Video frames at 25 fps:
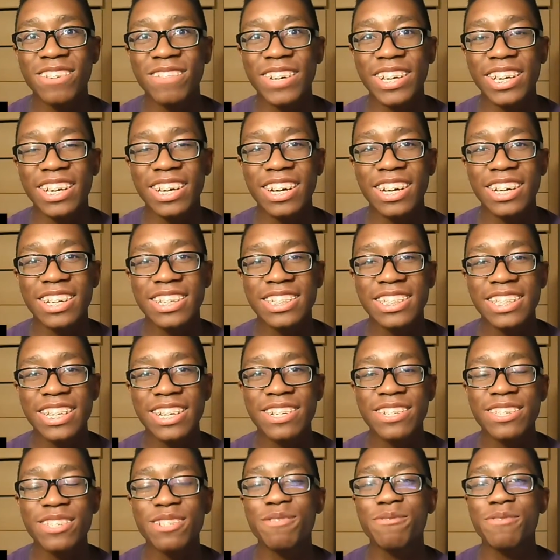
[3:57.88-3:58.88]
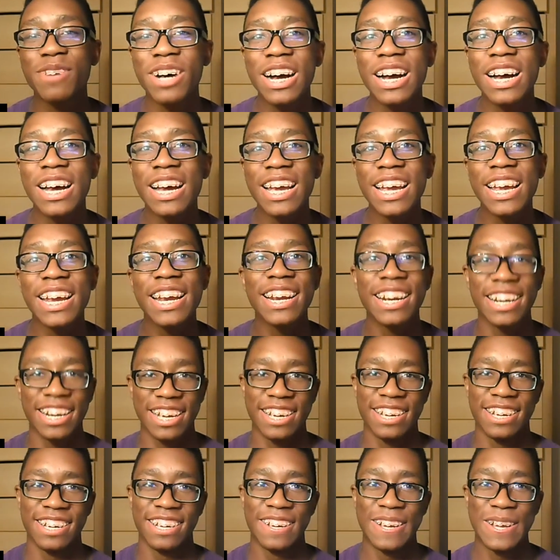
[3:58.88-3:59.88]
Oh my gosh, they are so fine.
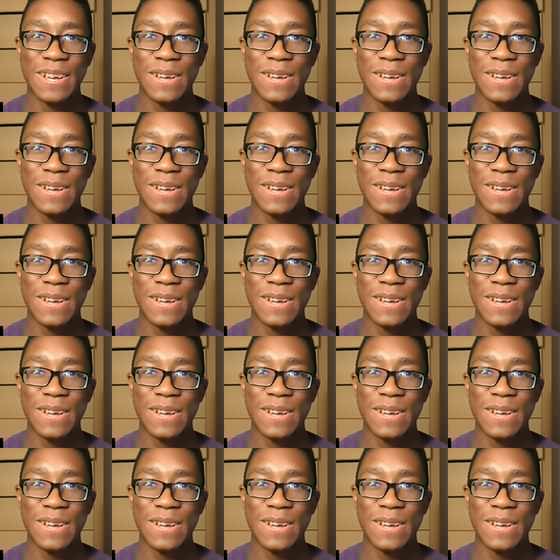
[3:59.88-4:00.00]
